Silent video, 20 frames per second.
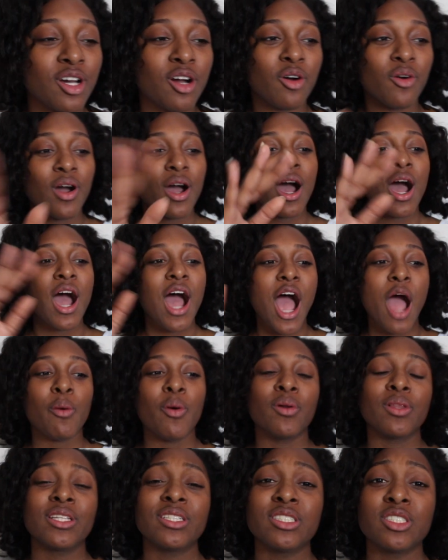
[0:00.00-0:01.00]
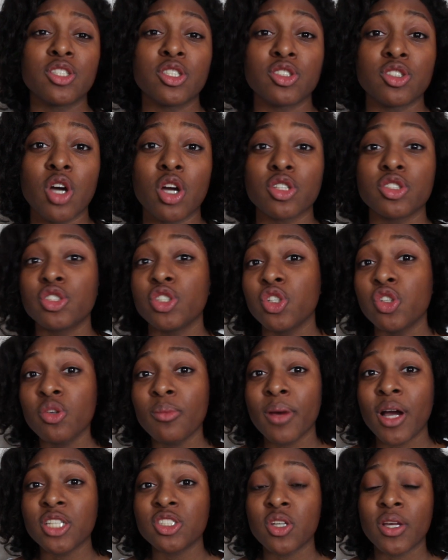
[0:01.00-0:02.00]
so I won't listen to songs too
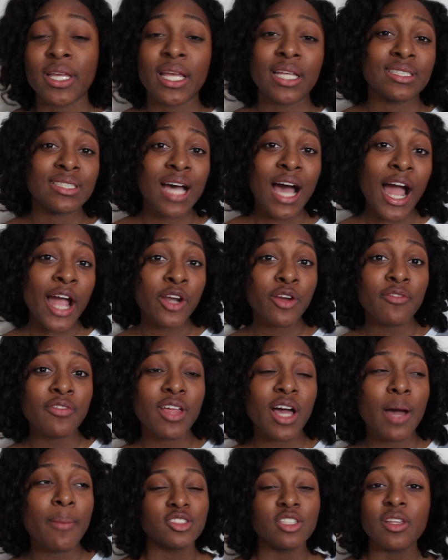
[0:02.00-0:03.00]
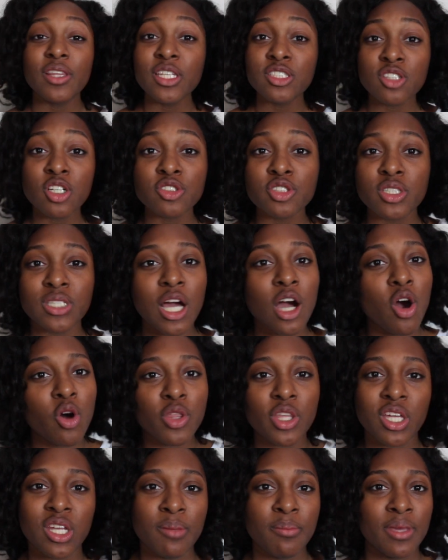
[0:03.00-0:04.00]
much so I get tired of them. So these songs are not
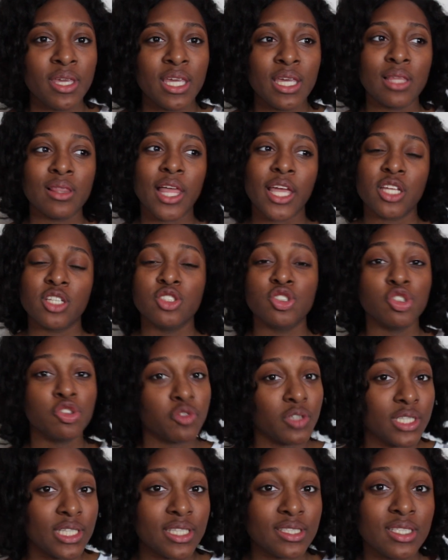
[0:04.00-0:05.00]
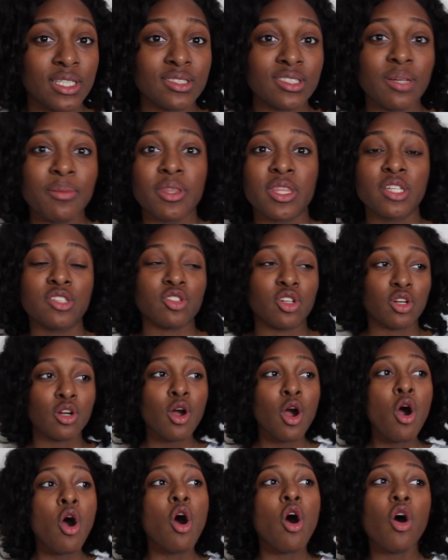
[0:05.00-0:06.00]
only going to be like new releases, some of these are
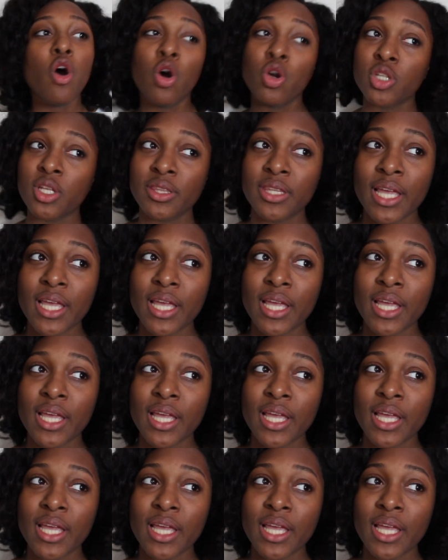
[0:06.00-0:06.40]
older